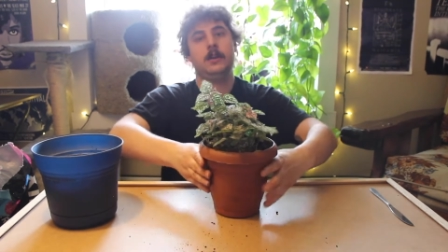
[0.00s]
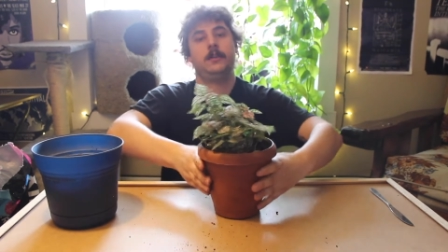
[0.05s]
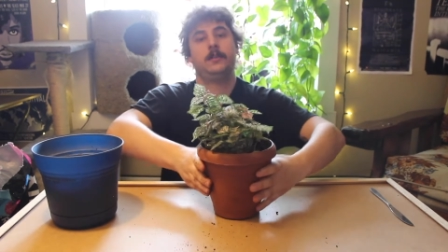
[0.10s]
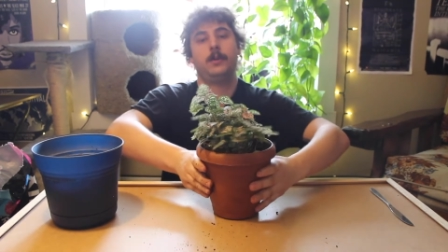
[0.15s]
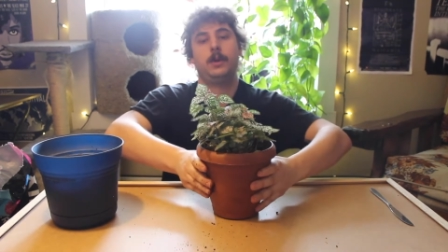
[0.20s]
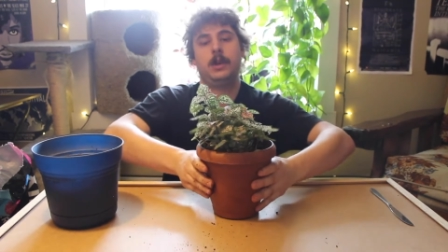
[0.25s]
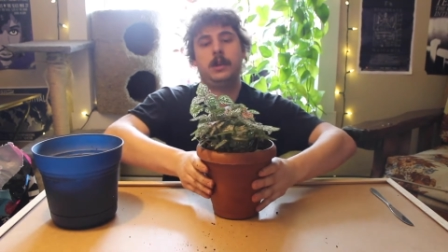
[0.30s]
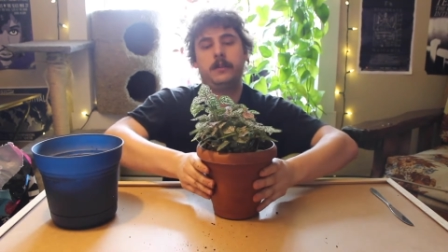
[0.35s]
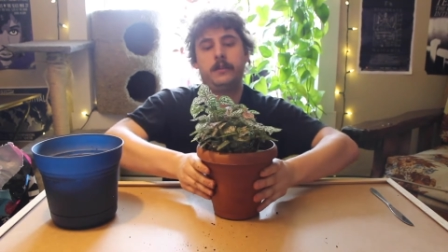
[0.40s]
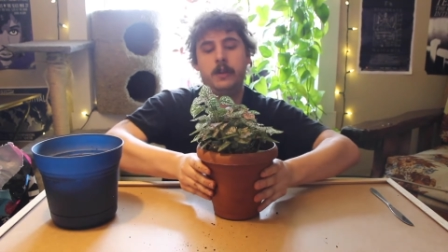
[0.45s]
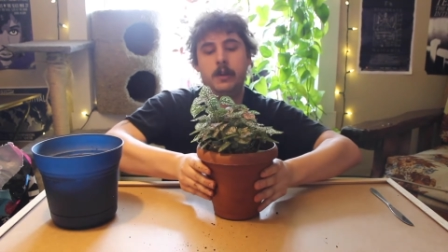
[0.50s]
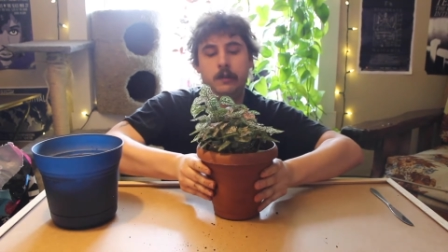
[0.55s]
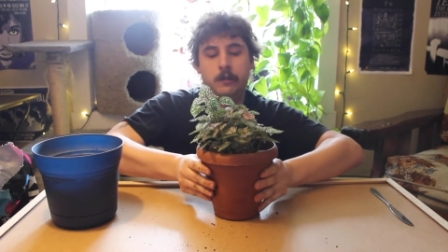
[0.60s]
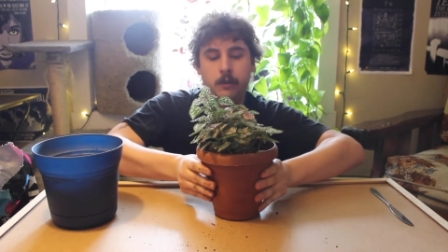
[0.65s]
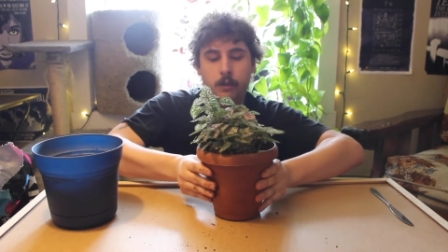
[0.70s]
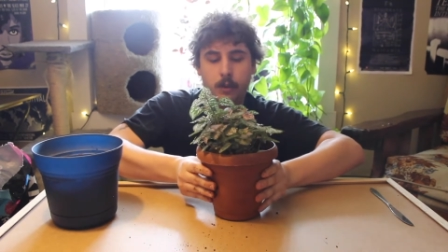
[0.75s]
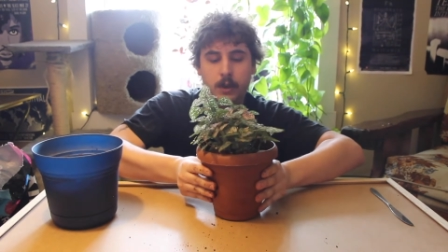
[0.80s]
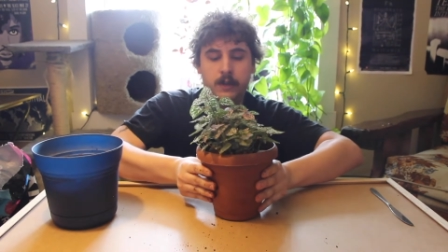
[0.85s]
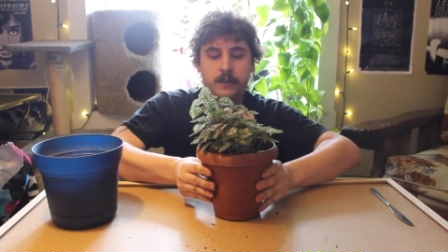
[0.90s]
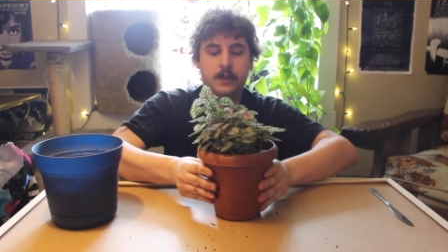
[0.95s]
So we're going to start
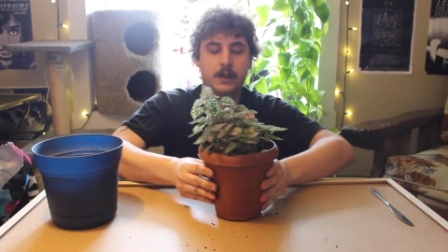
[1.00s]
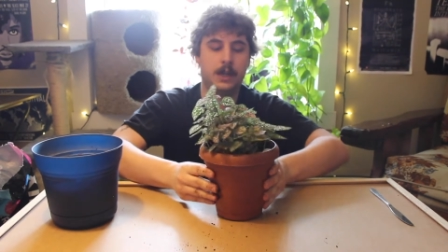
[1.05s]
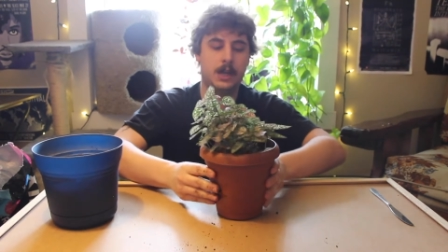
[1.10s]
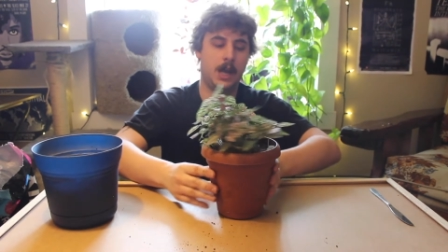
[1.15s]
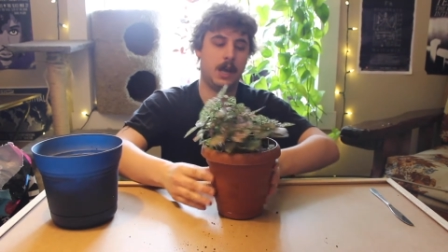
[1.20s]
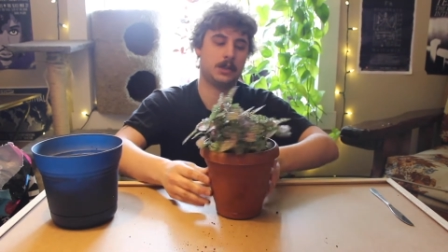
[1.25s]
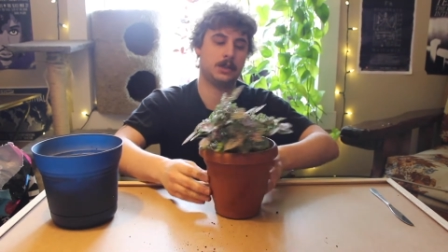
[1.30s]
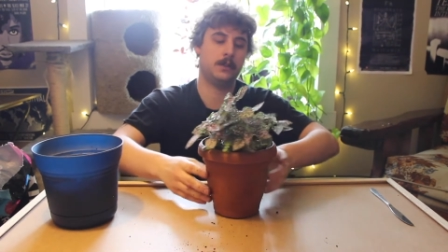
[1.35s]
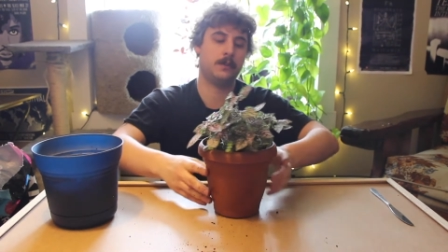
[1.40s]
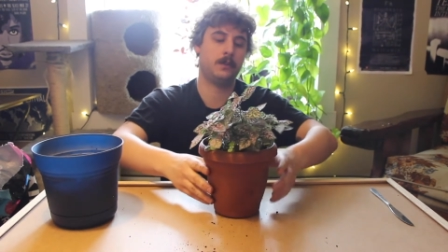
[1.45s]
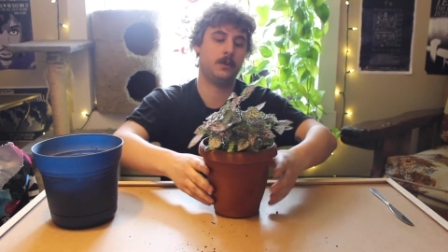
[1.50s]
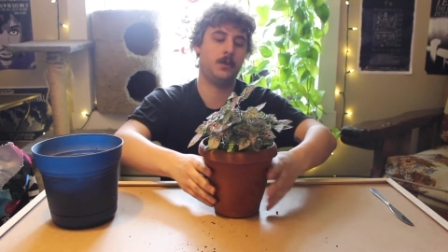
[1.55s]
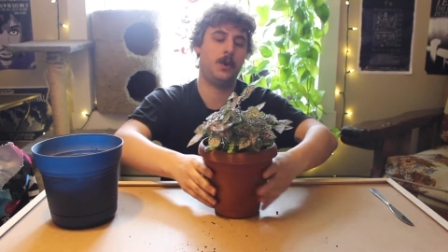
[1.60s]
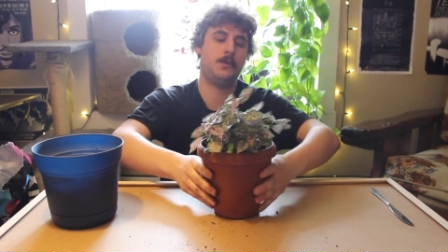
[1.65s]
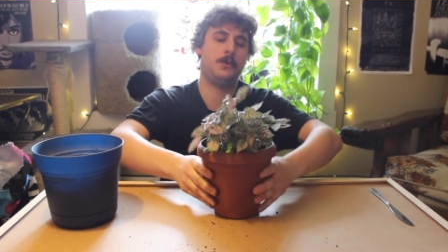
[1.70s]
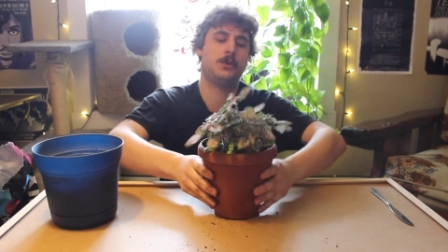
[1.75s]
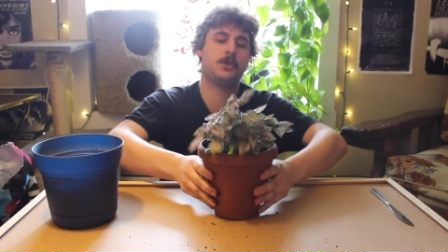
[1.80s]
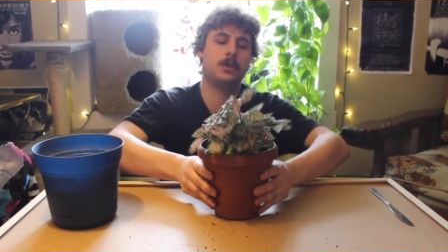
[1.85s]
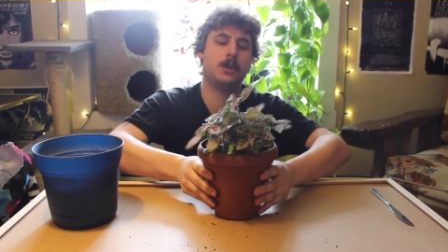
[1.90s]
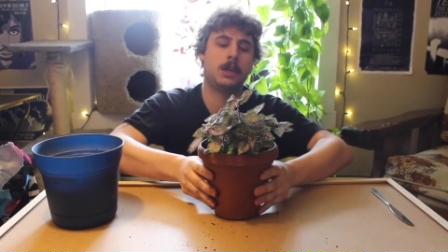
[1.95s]
squeezing the edges, and
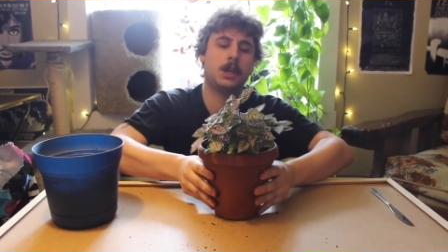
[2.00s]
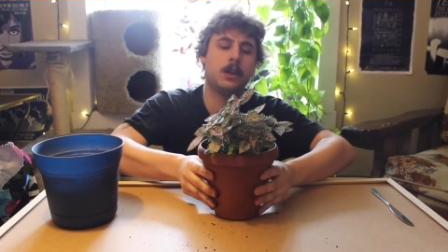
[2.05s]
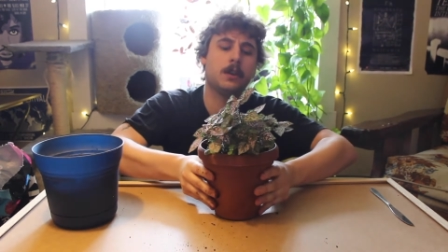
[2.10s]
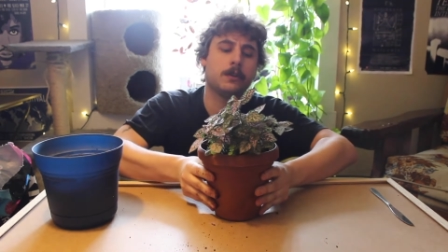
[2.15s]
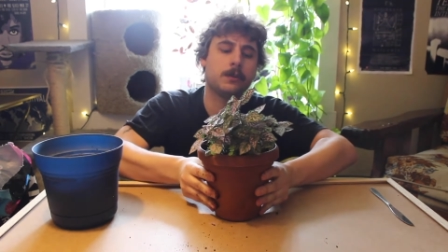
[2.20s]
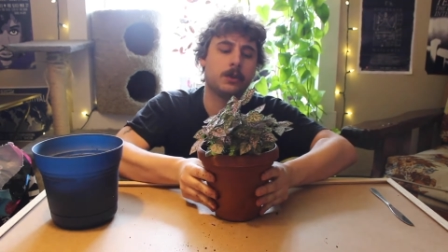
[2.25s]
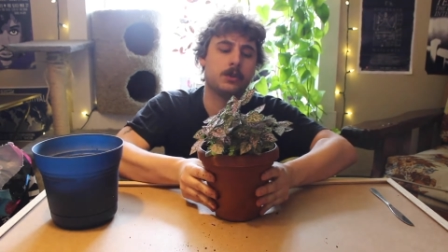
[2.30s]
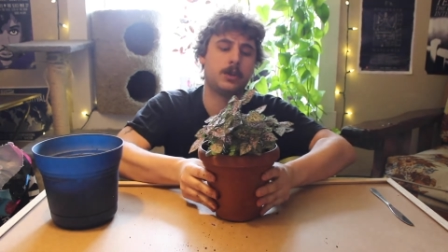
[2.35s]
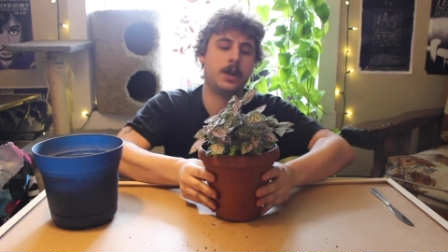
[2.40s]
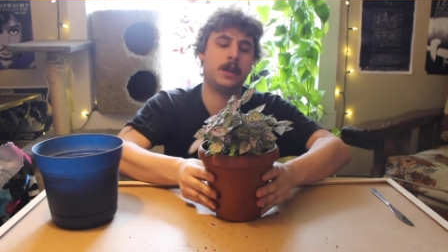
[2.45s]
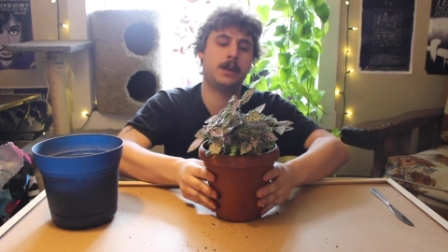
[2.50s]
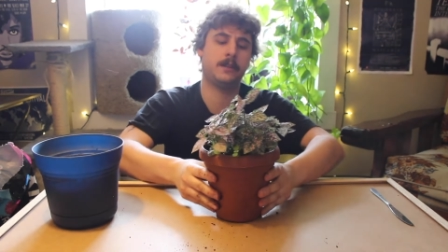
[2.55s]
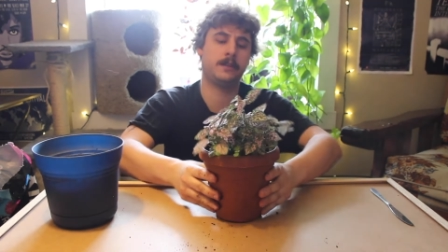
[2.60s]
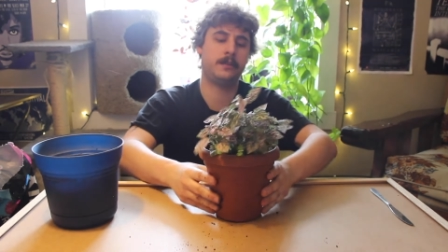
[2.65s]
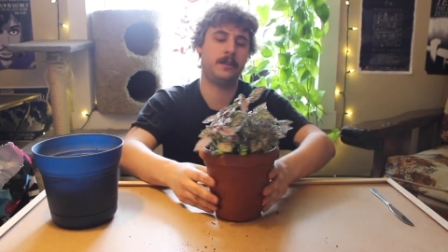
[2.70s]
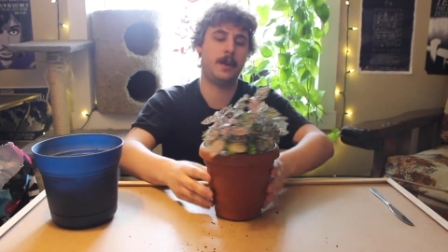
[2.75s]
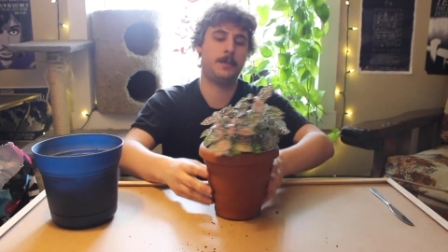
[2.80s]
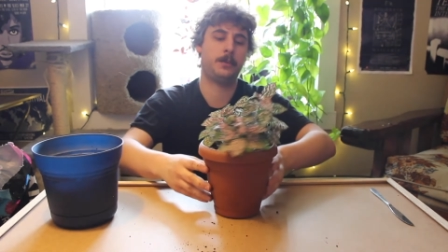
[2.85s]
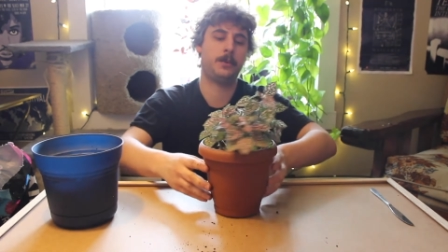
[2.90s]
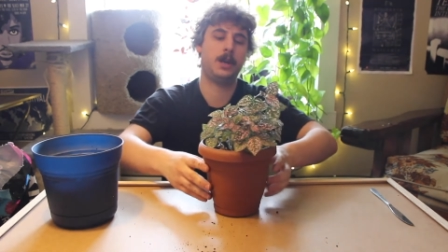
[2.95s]
what we're doing here is we're trying to
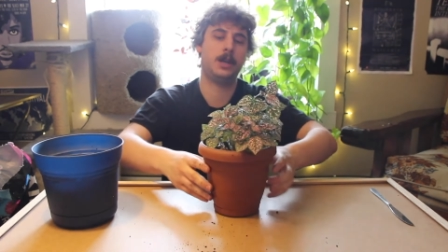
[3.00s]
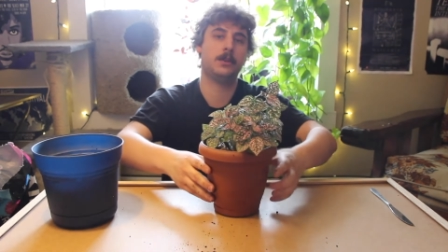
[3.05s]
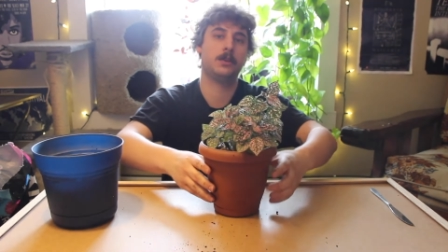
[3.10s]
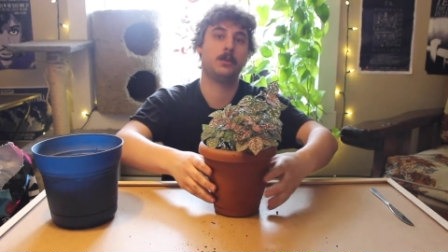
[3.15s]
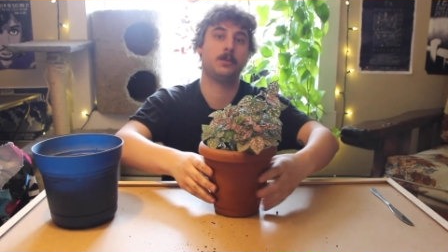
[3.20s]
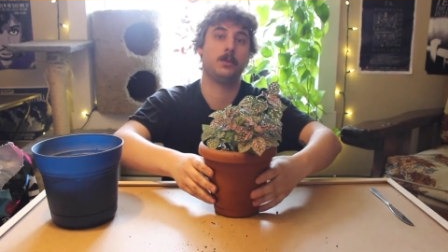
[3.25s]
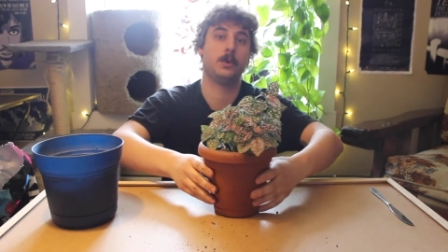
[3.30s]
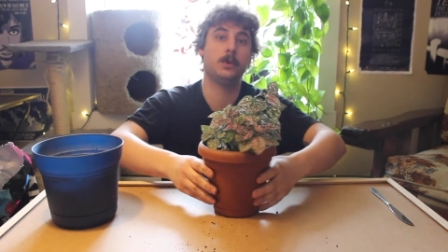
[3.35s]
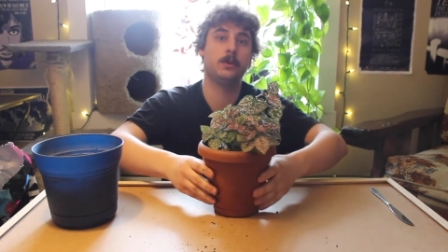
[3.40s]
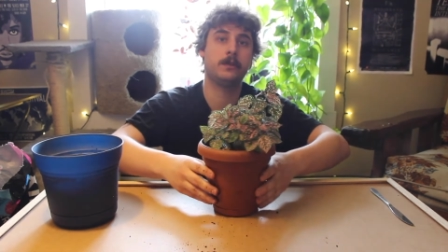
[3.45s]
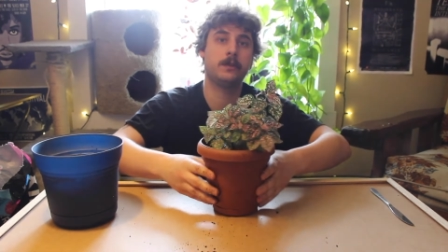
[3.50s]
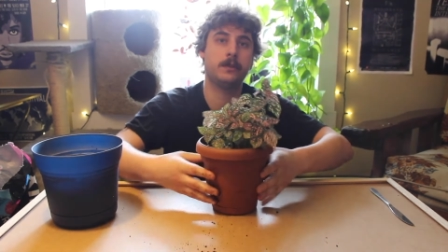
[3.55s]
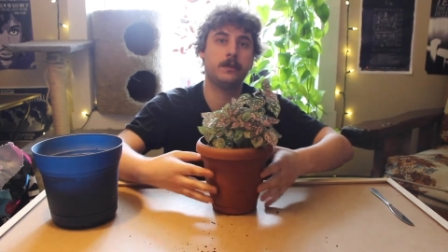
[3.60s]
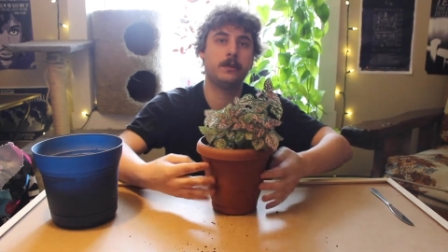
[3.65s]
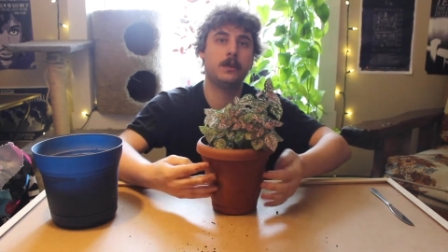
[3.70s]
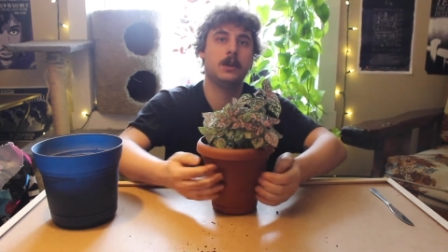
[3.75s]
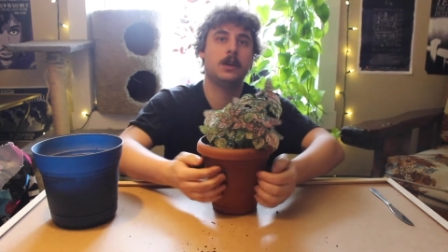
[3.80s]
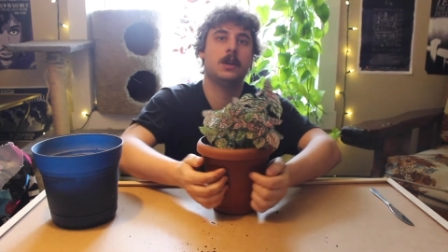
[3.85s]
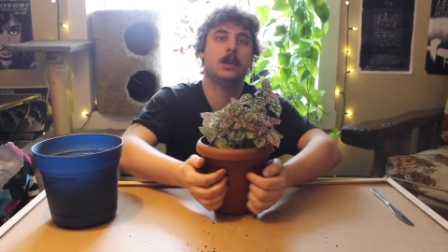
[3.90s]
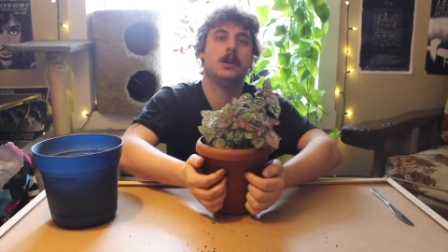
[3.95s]
separate the roots